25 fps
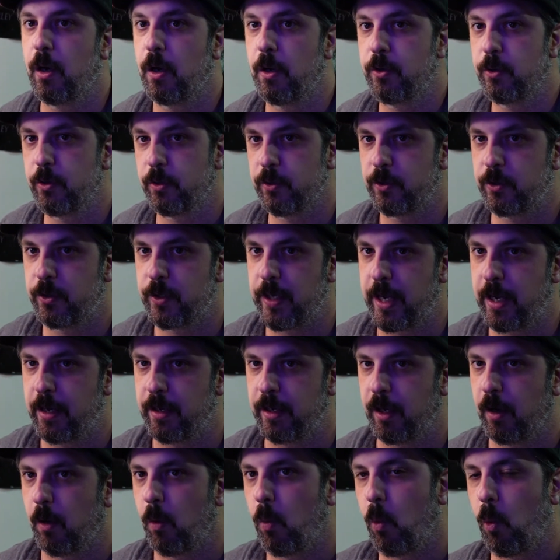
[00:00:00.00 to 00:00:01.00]

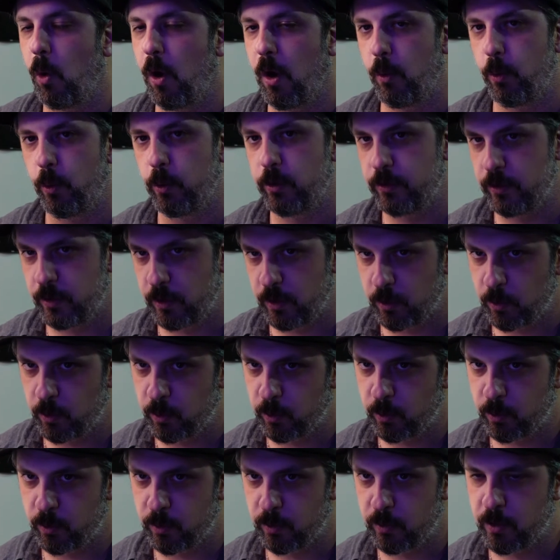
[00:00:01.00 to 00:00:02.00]
Understanding what was
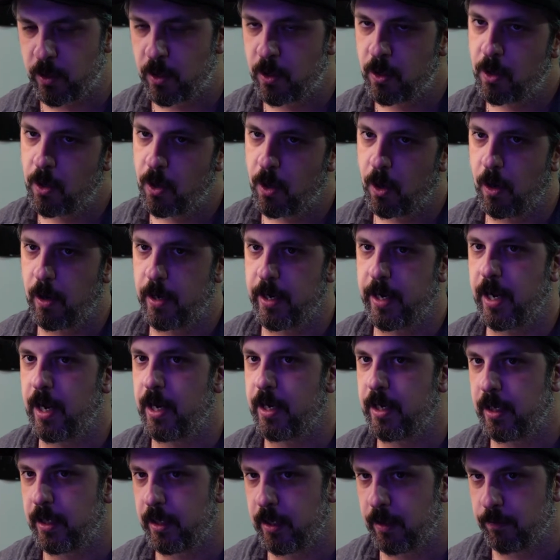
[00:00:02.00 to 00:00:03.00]
used on
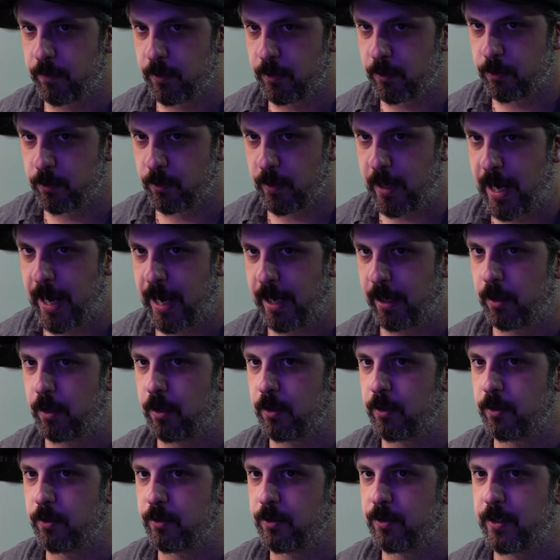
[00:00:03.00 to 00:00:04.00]
any given track,
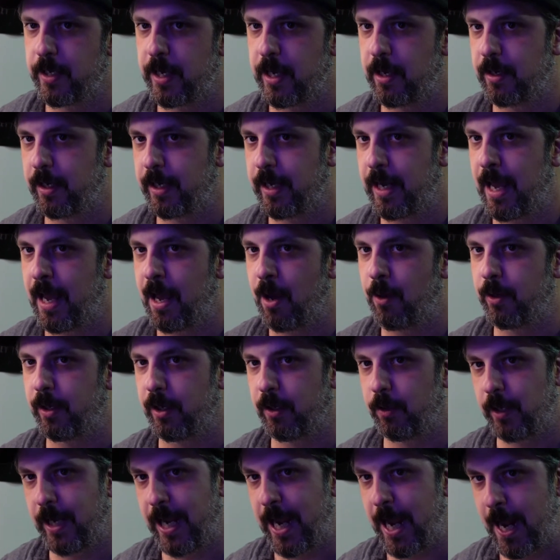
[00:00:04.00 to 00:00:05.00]
understanding how
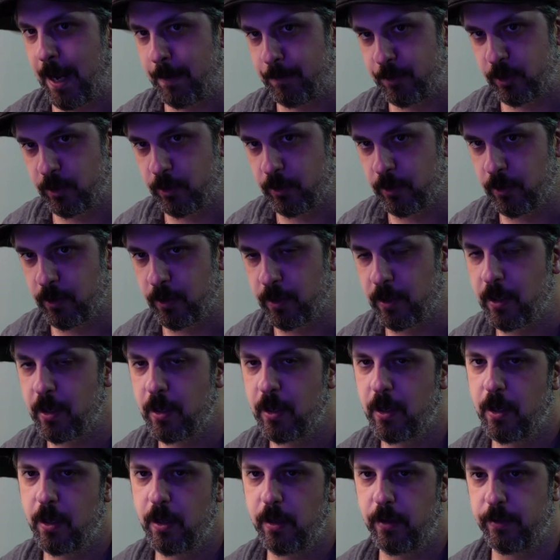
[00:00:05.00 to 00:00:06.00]
to capture
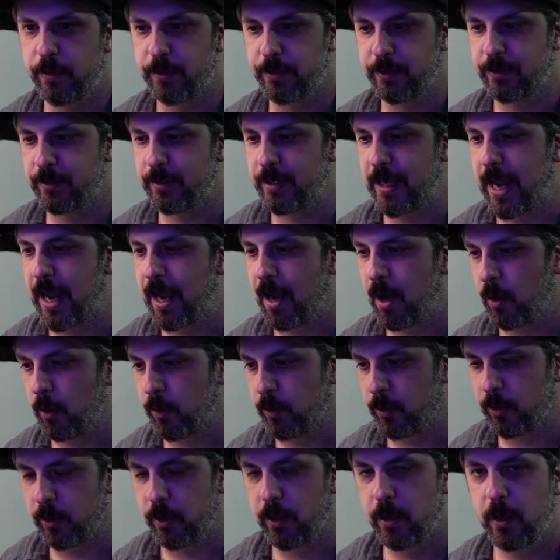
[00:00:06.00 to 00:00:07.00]
the
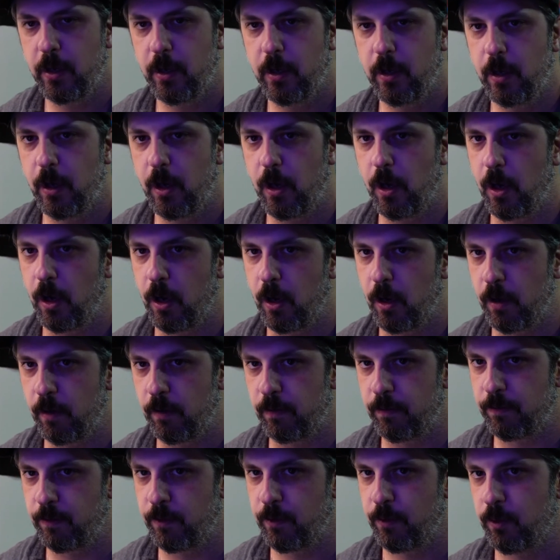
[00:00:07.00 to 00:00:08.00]
sound
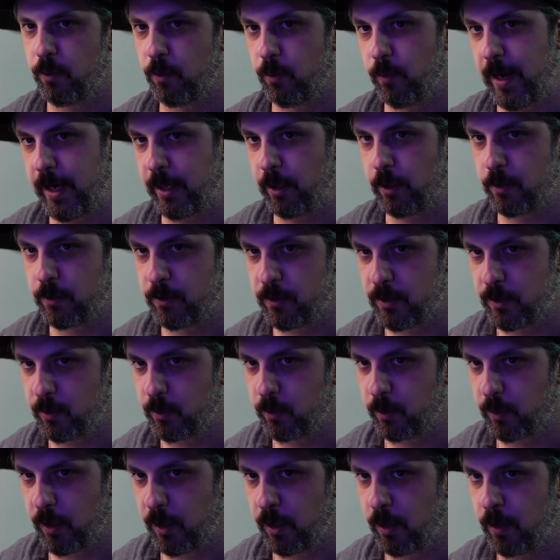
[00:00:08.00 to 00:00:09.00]
of the records
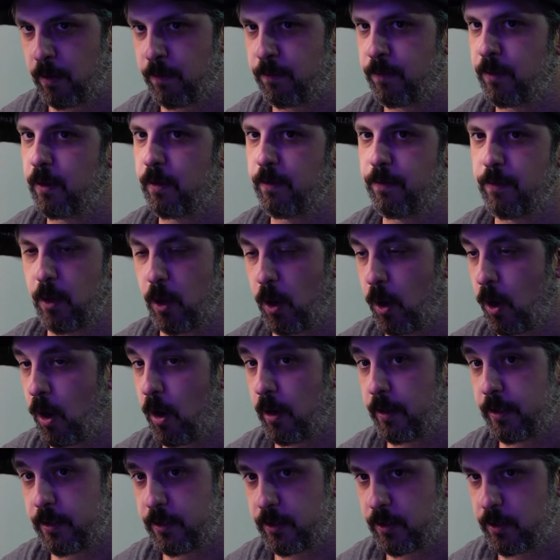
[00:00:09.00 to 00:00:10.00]
you love, of the
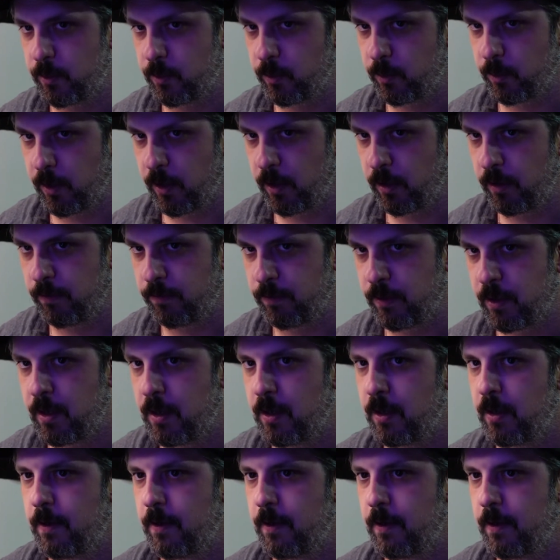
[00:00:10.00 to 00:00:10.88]
artists you love.